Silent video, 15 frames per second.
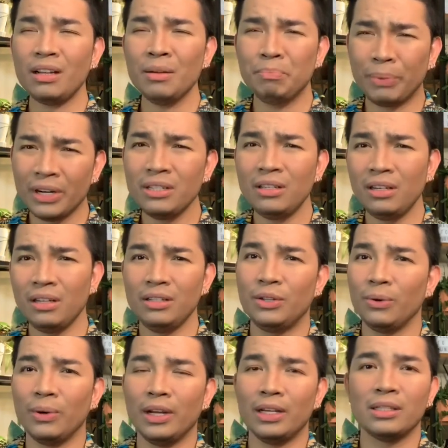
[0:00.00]
personally
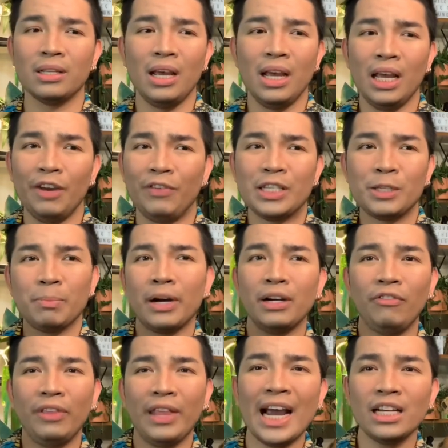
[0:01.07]
do is, if it's part
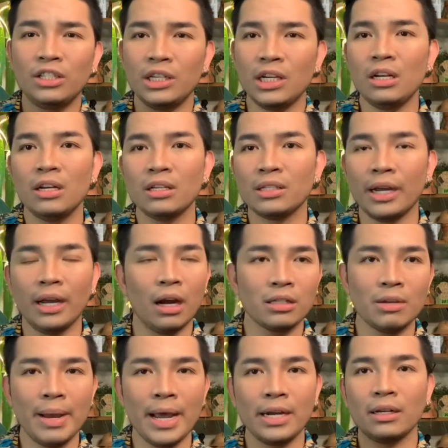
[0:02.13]
of that genus, I
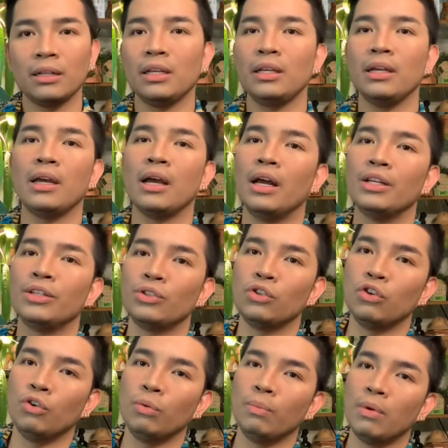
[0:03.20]
automatically
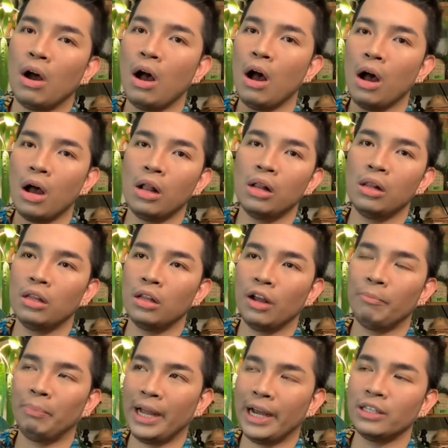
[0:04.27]
assume all
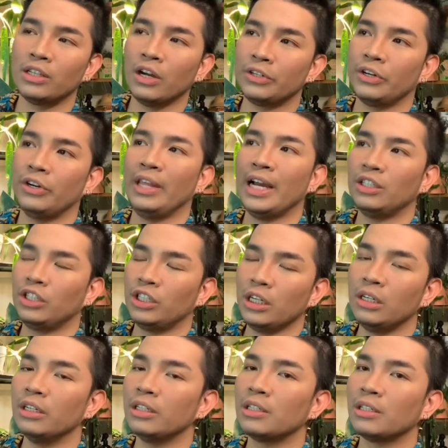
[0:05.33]
plants under that
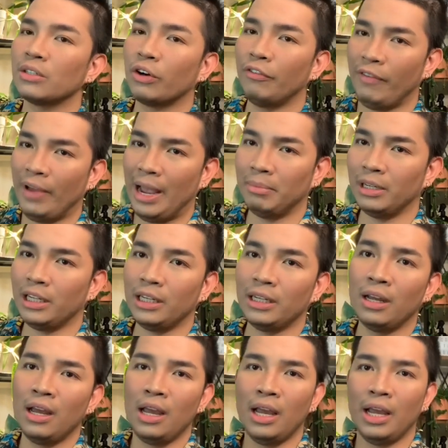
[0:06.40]
genus or family
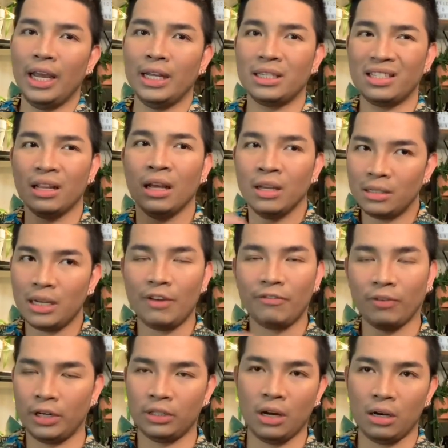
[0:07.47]
is safe
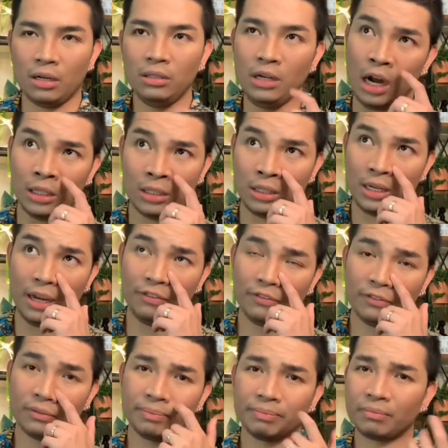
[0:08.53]
or not safe.
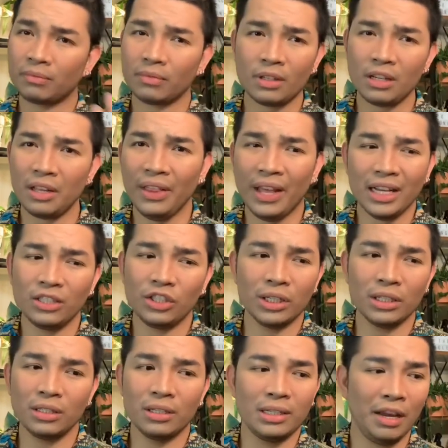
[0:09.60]
That's
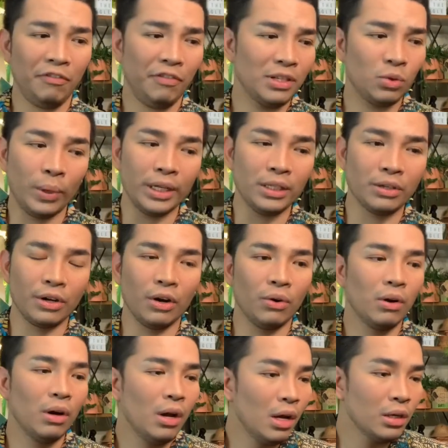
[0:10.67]
just the safest way to
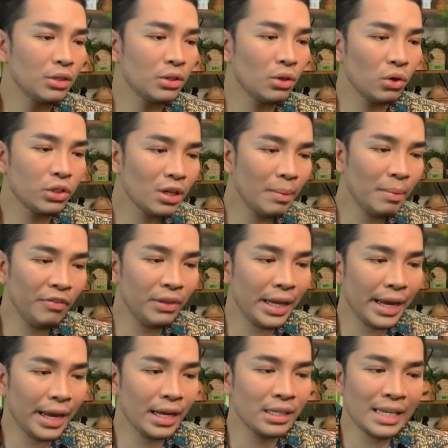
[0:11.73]
go. So some of the
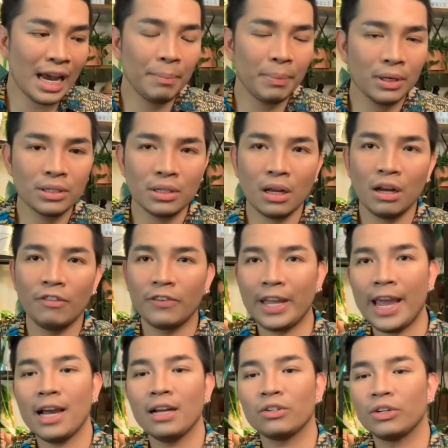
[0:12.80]
examples of
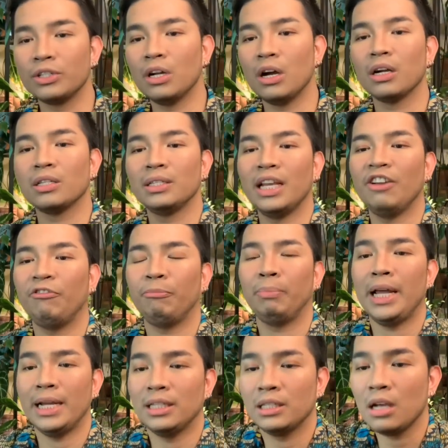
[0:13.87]
cat or dog safe
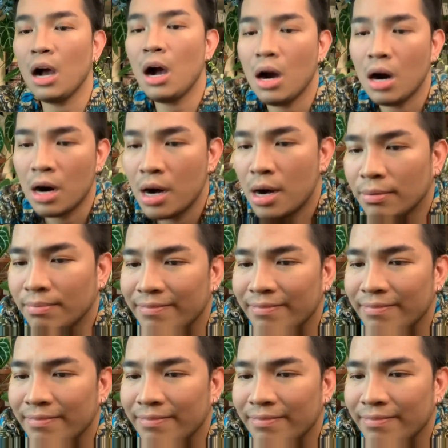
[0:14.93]
plants are,